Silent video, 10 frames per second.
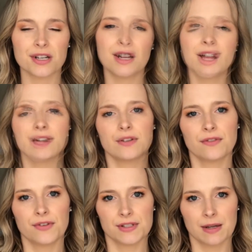You want to
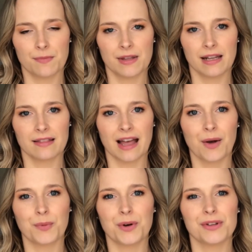look for something
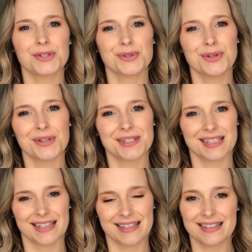that will suit your
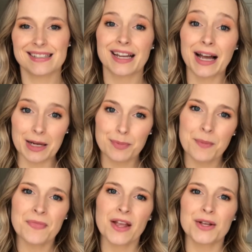skin type.
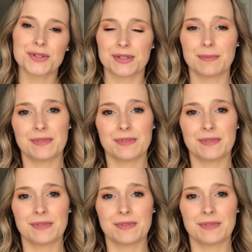So